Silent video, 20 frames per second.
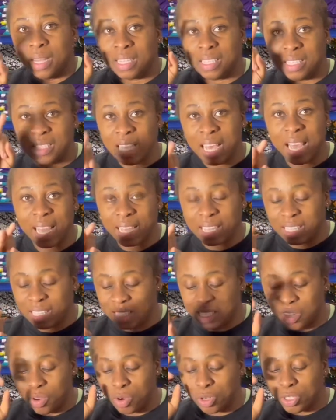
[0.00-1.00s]

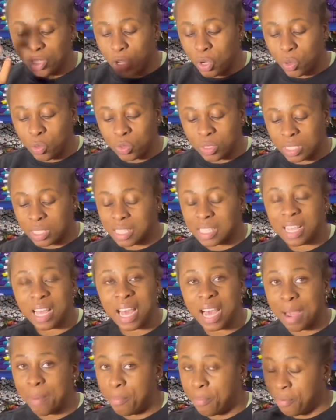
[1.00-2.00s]
text, or notes,
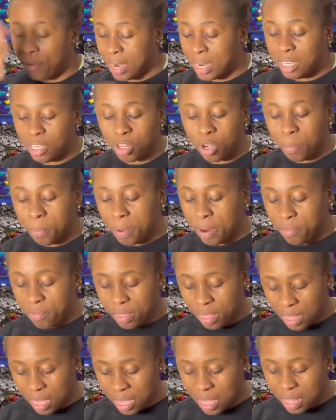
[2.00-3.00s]
I brain dump
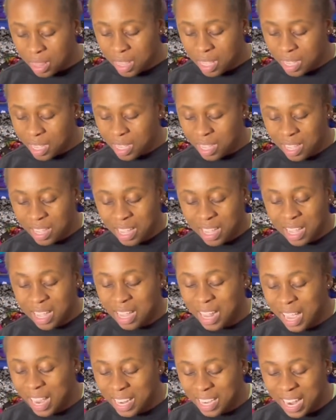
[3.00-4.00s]
everything in there.
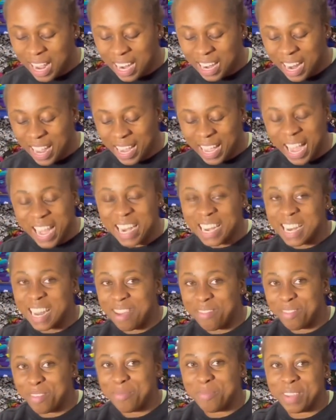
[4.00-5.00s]
I
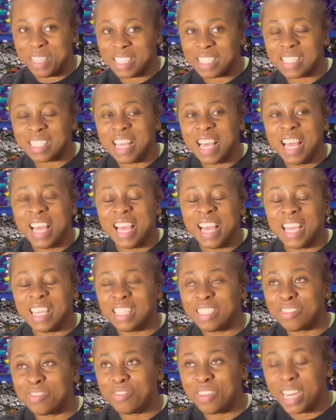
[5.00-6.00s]
never miss.
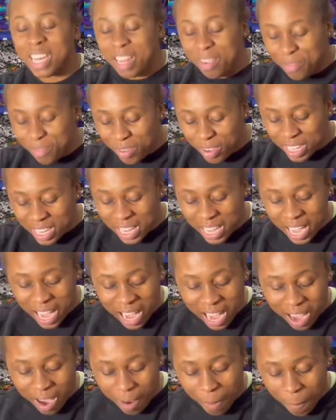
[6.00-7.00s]
It's really funny
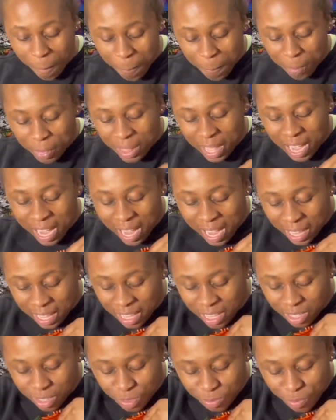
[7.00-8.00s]
how I
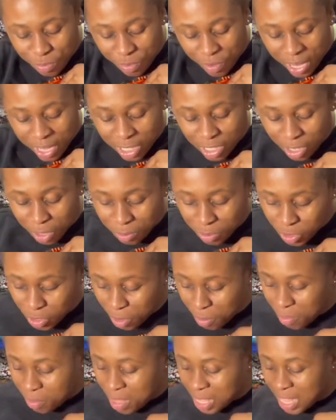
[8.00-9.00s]
can brain dump
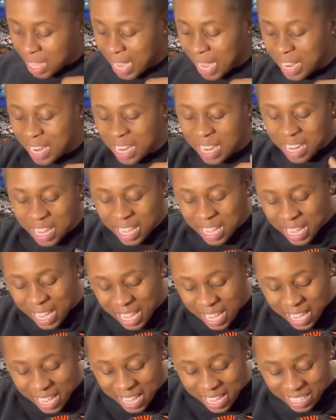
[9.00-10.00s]
something and in
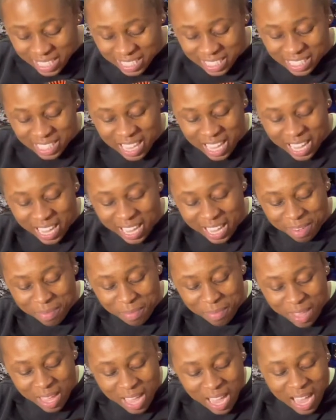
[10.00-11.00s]
years
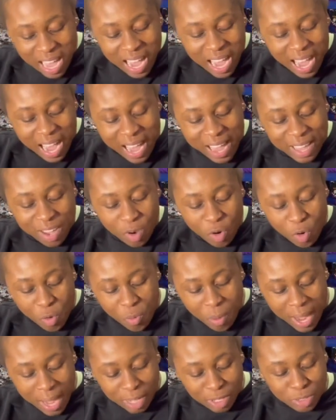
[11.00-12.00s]
time I go
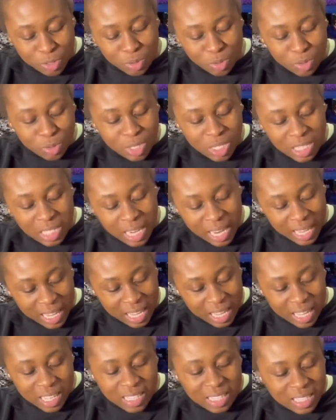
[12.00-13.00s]
back to check
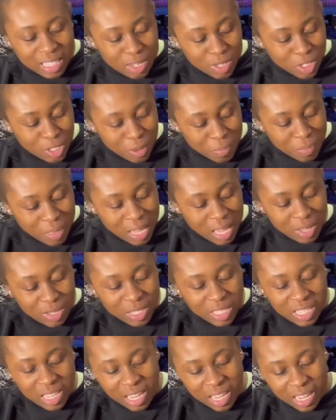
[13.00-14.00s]
it. There was something I was
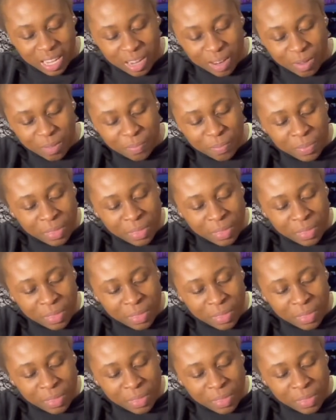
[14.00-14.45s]
checking